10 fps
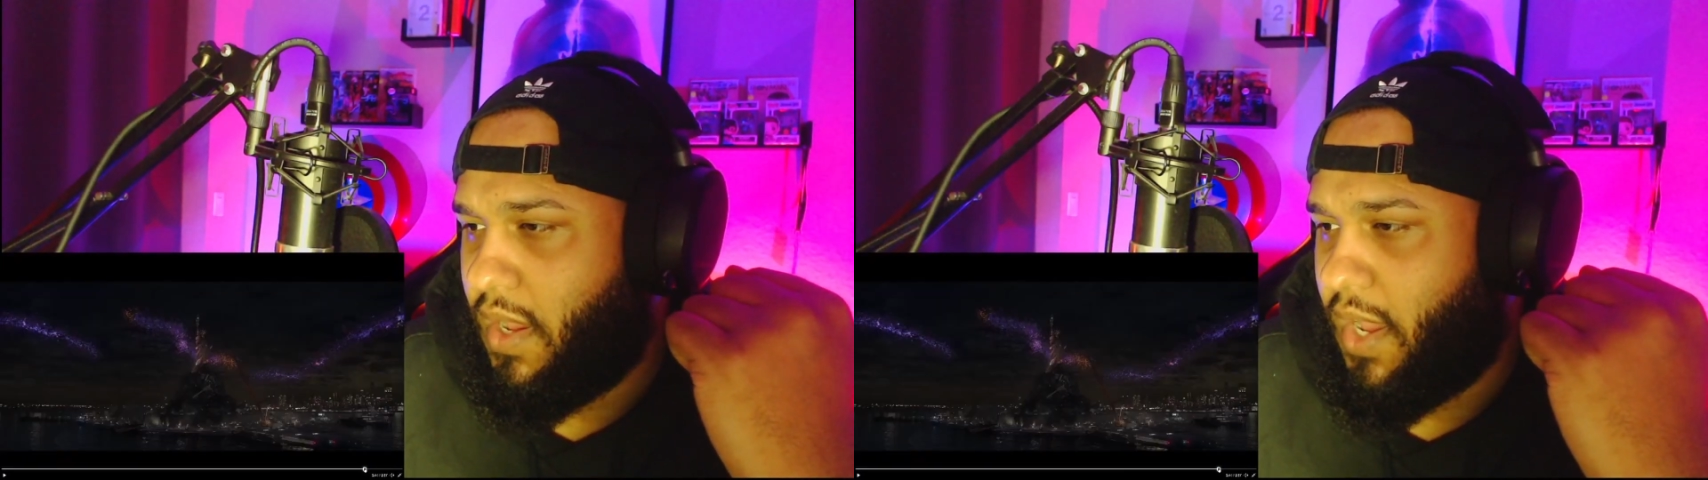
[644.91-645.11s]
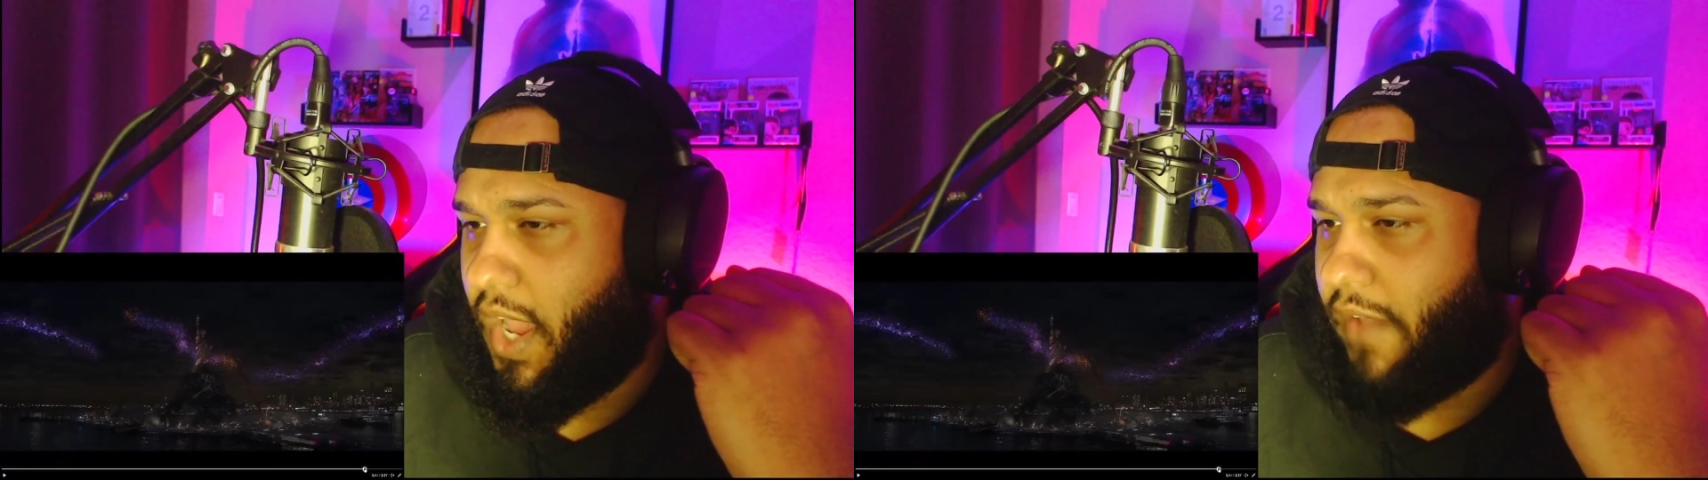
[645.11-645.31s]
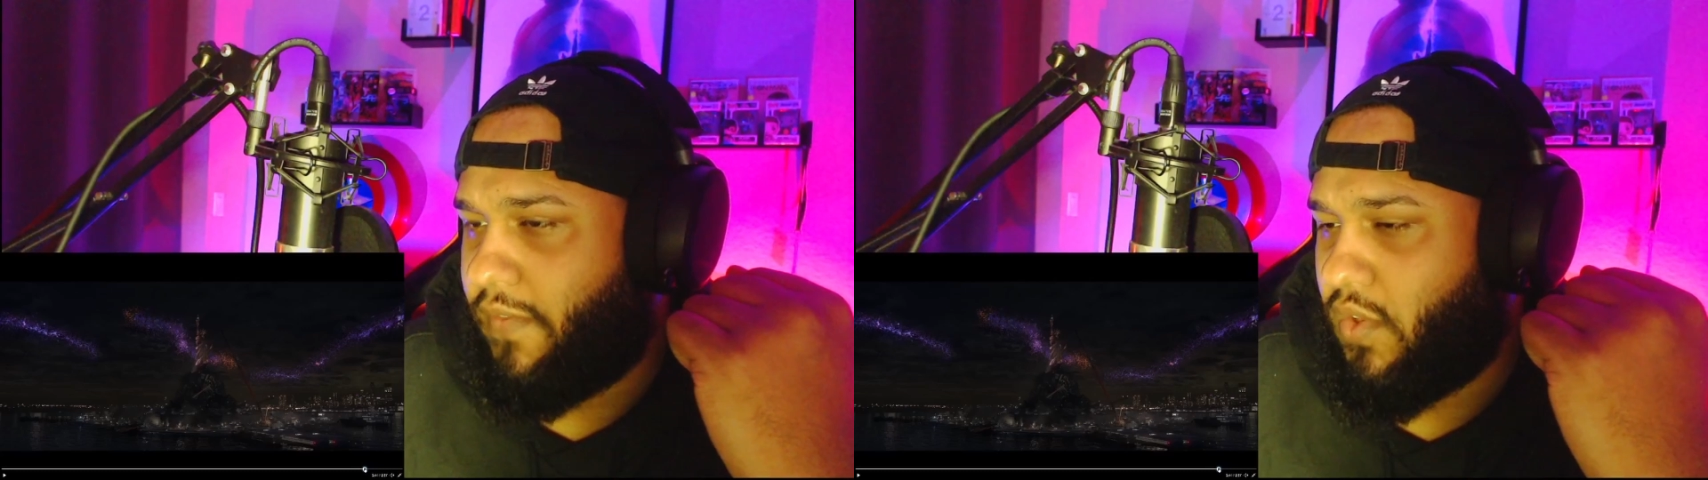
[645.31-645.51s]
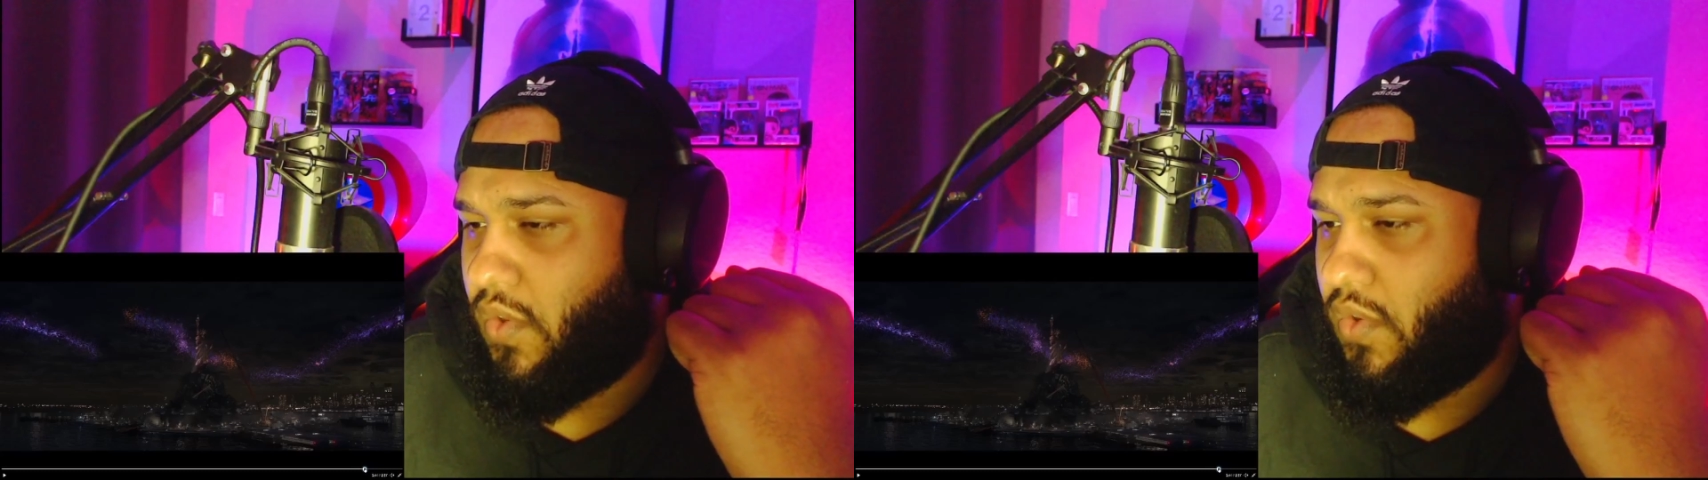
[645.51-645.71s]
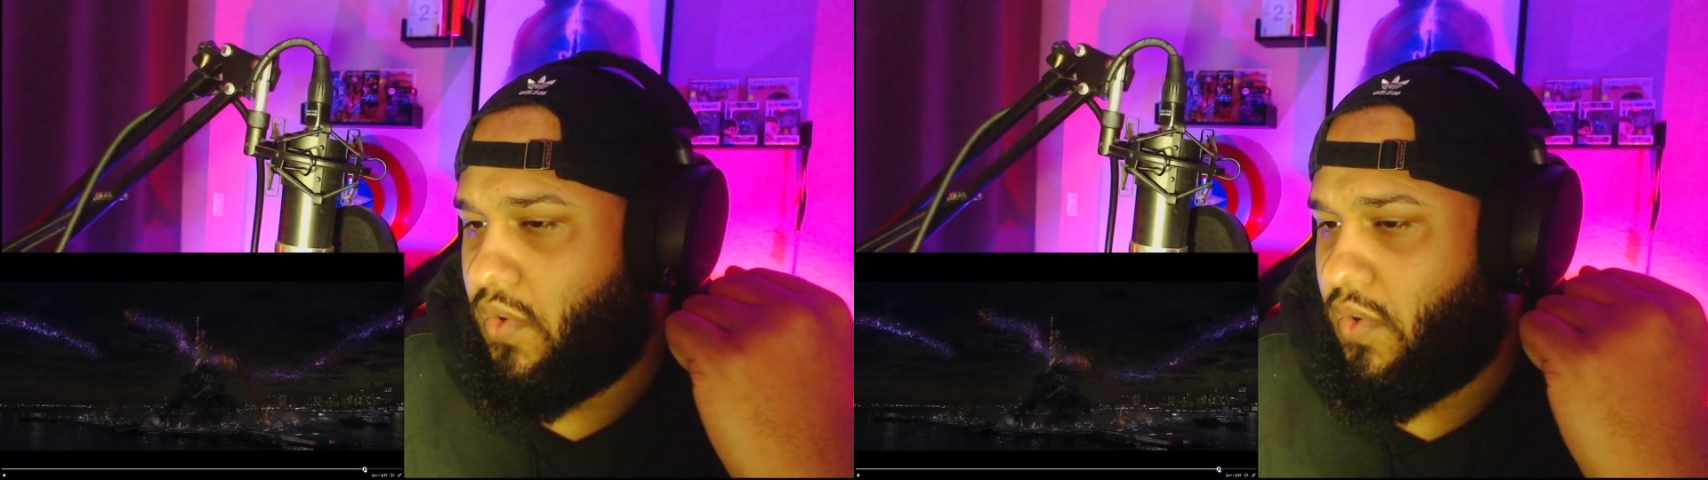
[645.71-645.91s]

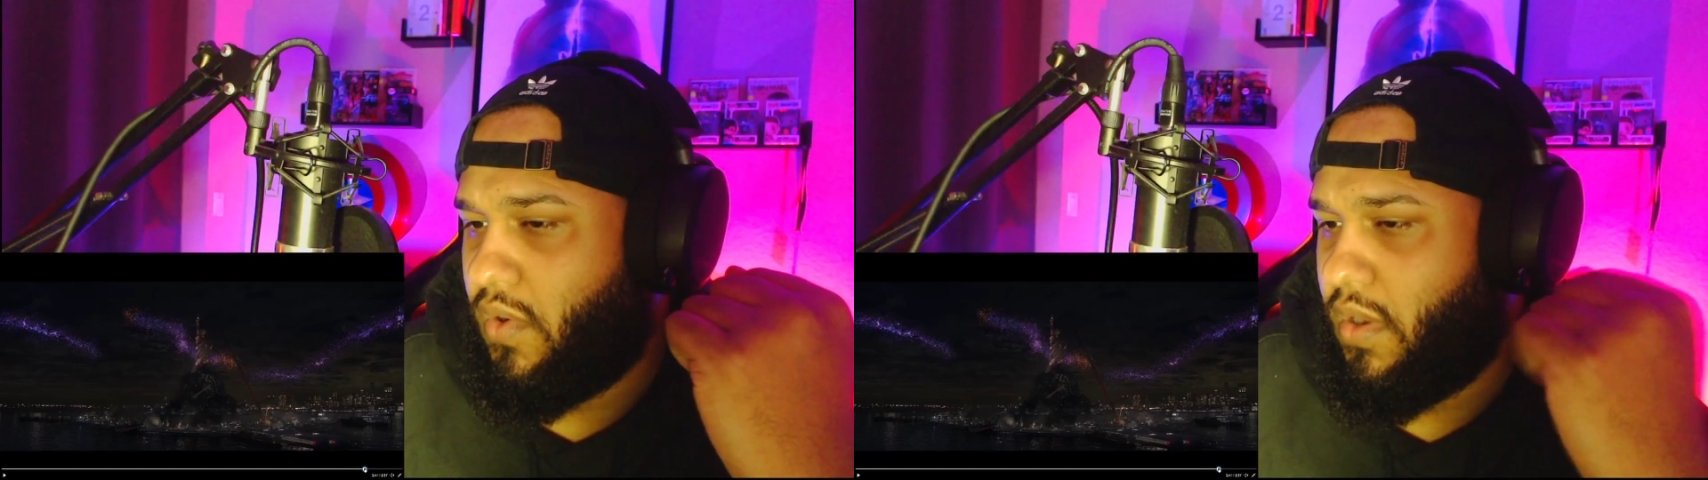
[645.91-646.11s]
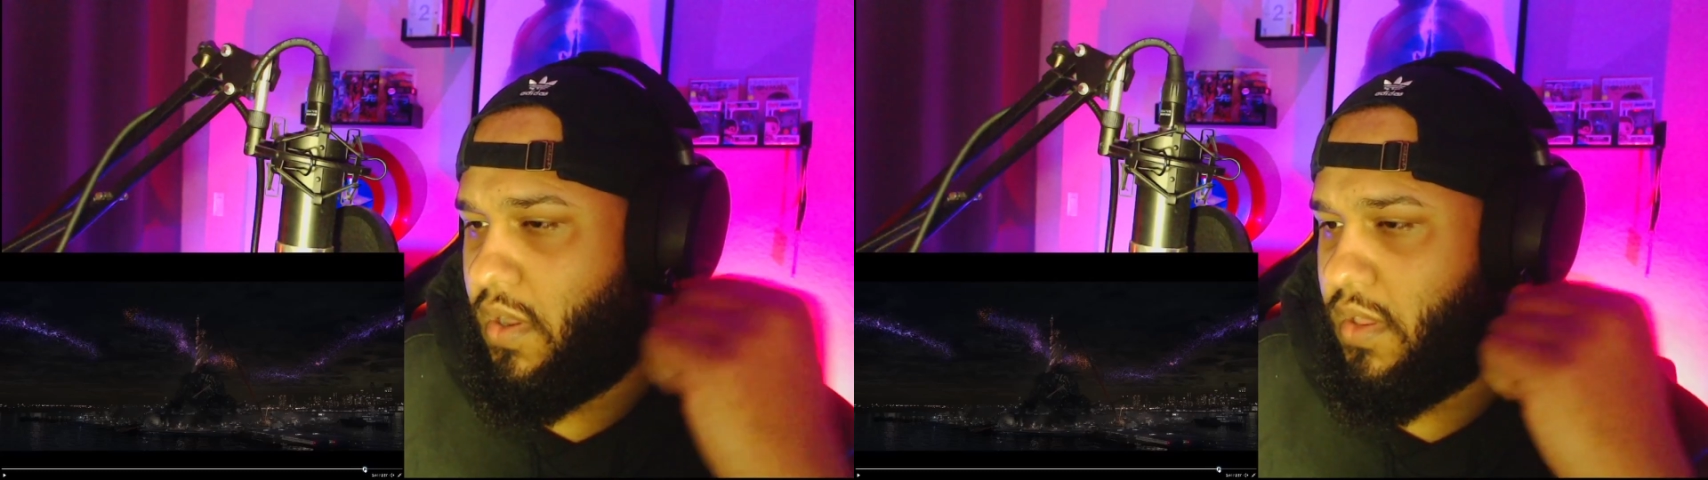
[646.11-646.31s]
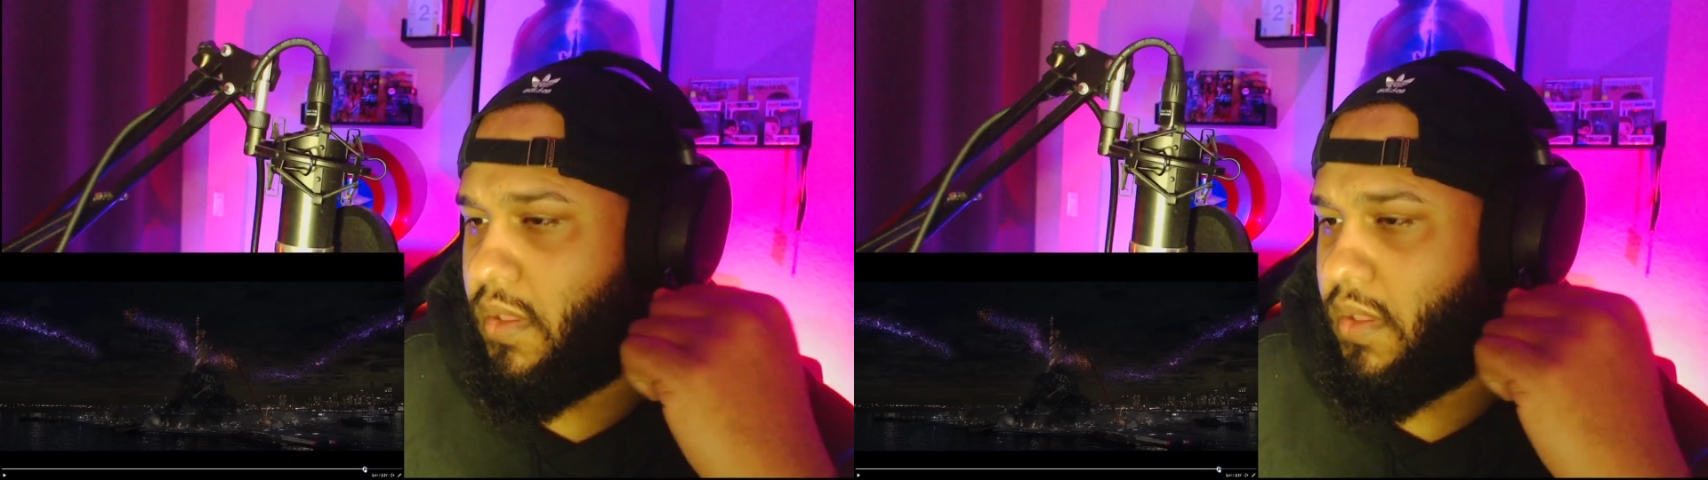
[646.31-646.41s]
after the